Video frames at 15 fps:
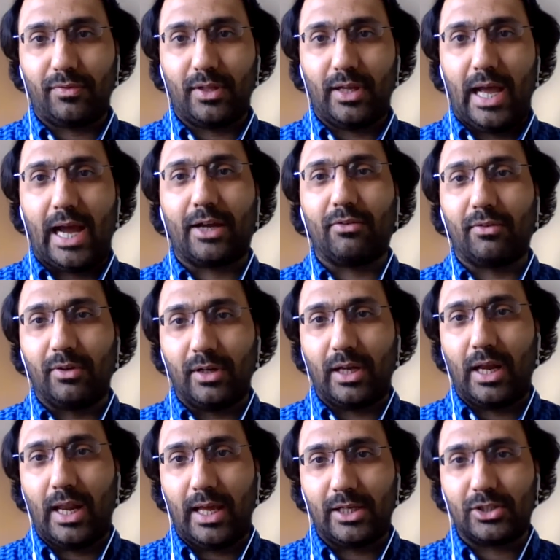the aggregate
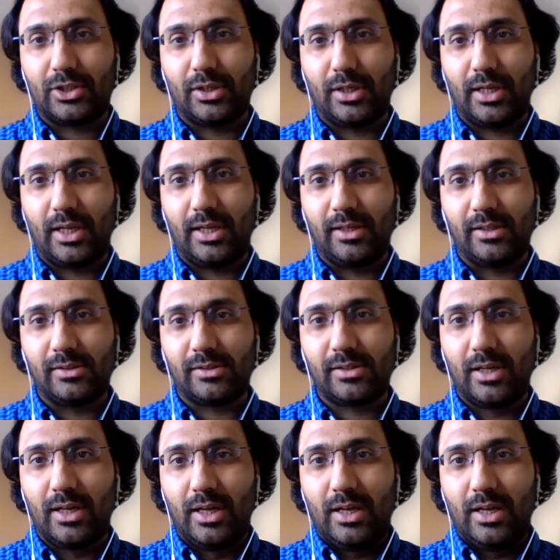collection is